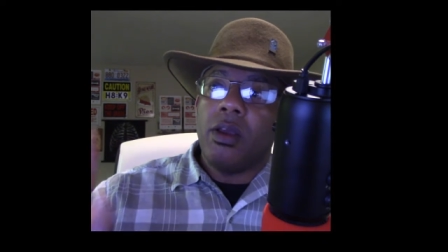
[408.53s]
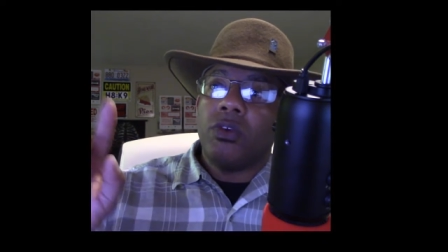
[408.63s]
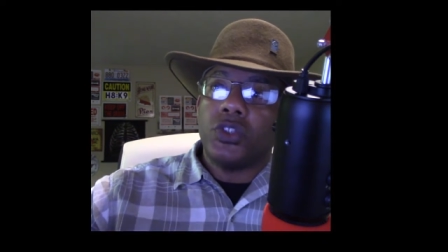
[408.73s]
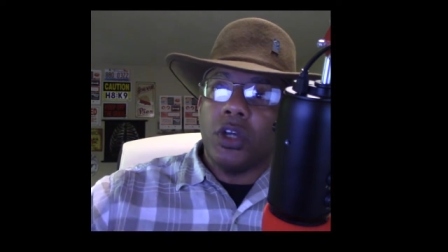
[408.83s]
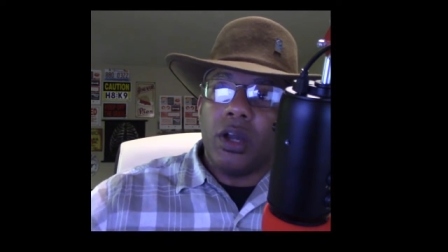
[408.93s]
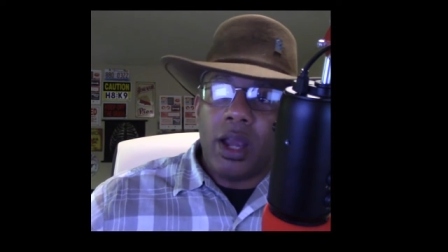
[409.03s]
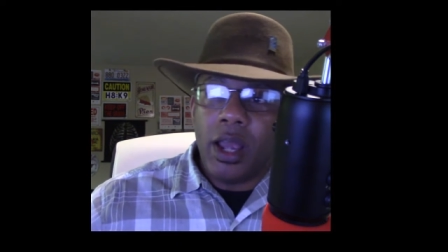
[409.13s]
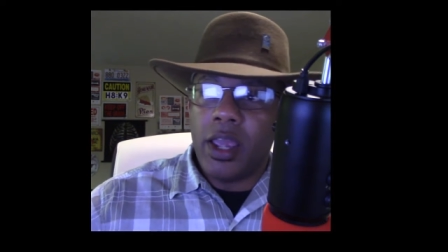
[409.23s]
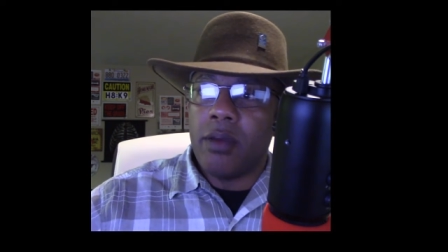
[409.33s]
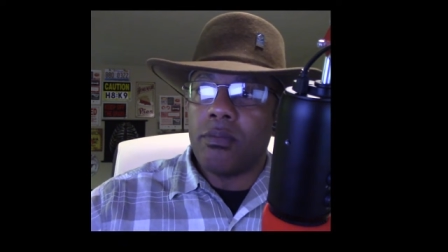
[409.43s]
So
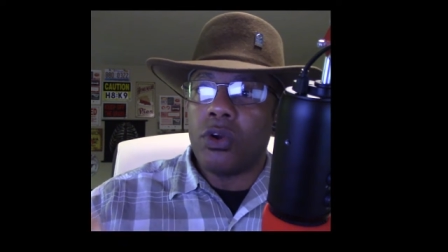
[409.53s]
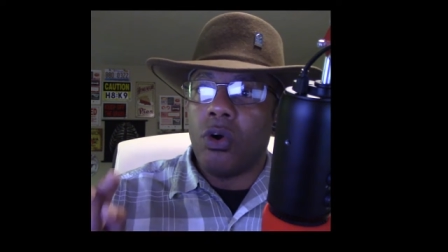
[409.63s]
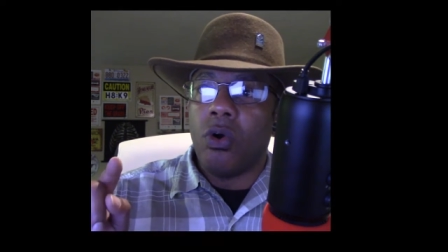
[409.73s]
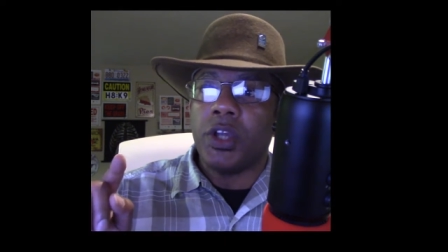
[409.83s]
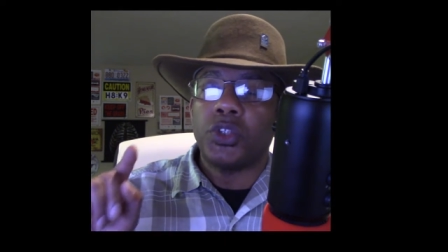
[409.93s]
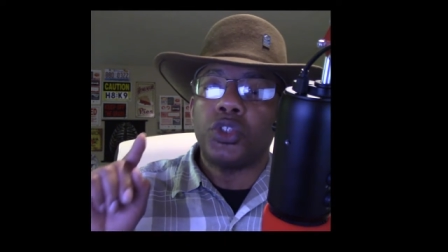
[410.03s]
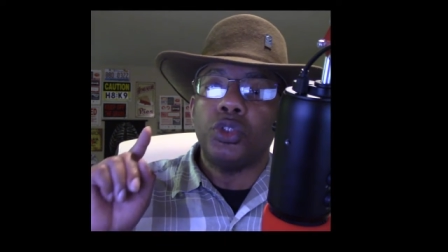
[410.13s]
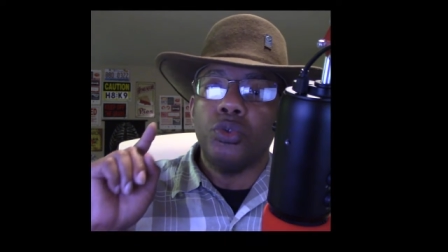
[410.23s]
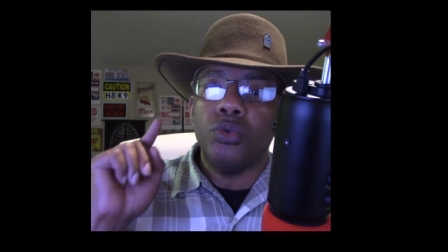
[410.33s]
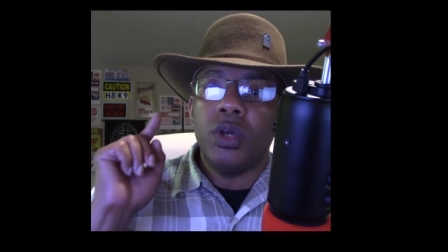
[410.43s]
I am going
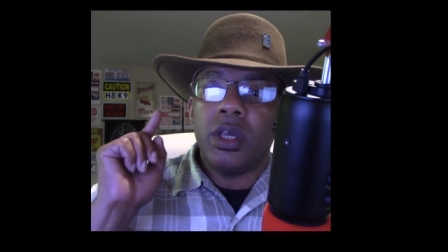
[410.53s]
to